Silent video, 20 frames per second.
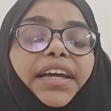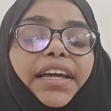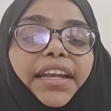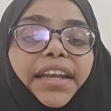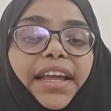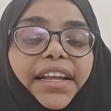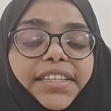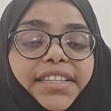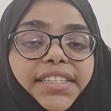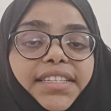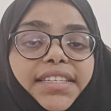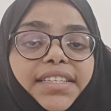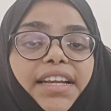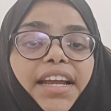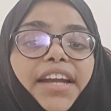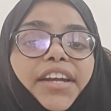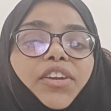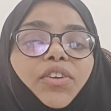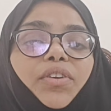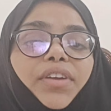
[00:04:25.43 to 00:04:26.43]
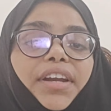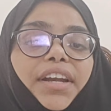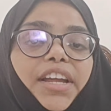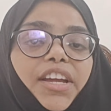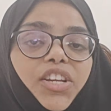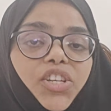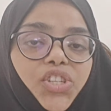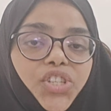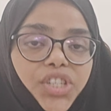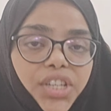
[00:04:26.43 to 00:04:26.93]
legislative
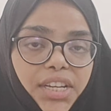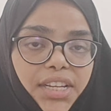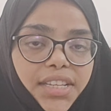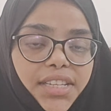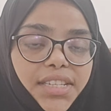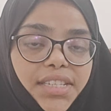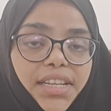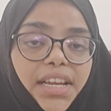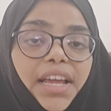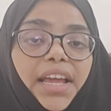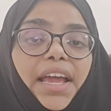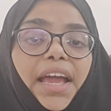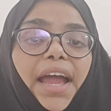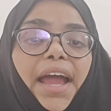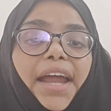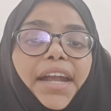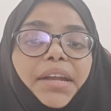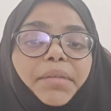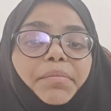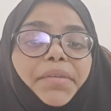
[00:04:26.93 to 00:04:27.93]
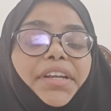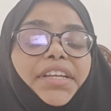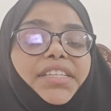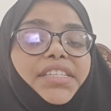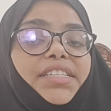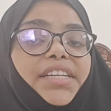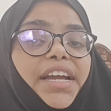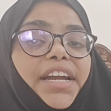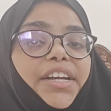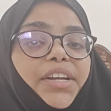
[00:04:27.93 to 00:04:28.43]
relations,
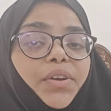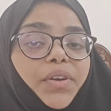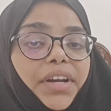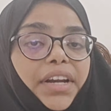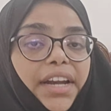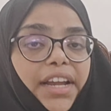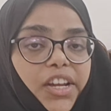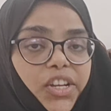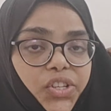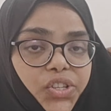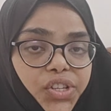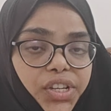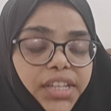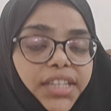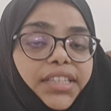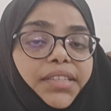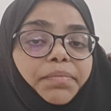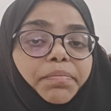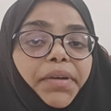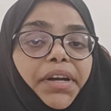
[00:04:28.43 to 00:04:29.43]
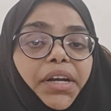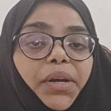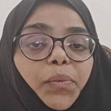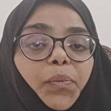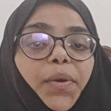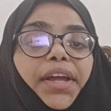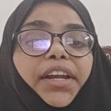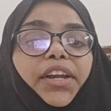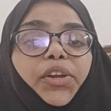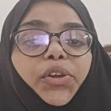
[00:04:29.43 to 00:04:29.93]
administrative relations
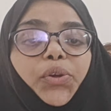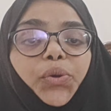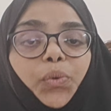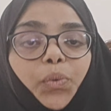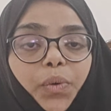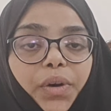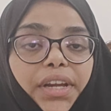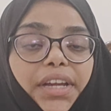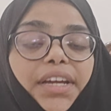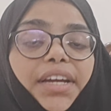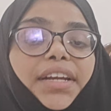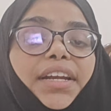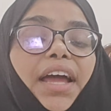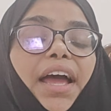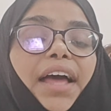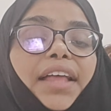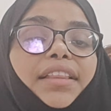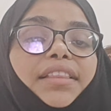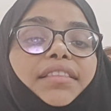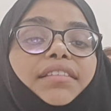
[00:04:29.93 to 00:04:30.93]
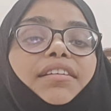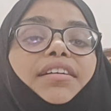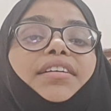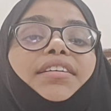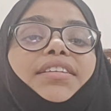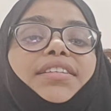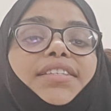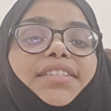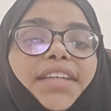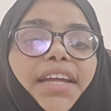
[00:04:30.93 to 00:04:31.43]
between union and
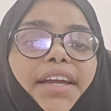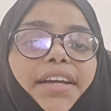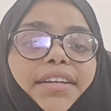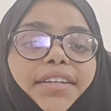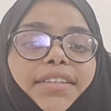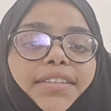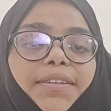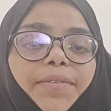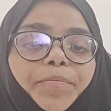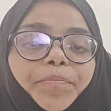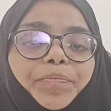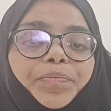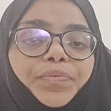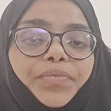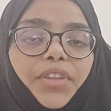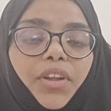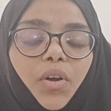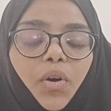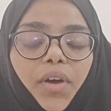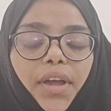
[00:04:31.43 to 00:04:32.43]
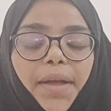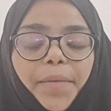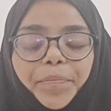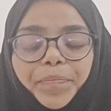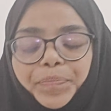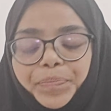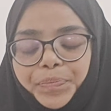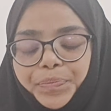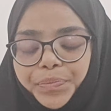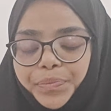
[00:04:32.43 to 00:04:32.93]
the states. Okay.